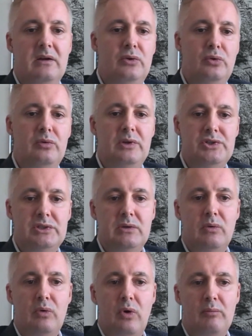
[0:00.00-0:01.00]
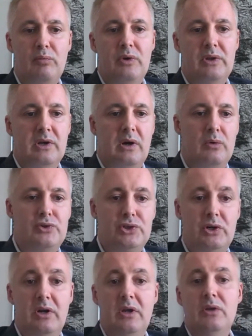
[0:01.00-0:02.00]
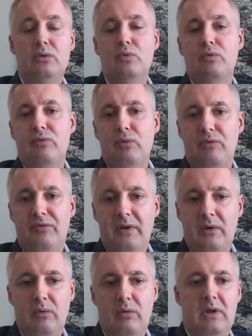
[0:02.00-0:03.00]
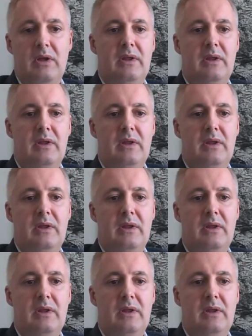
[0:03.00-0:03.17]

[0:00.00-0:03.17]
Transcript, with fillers: a new digital corporate culture to fulfill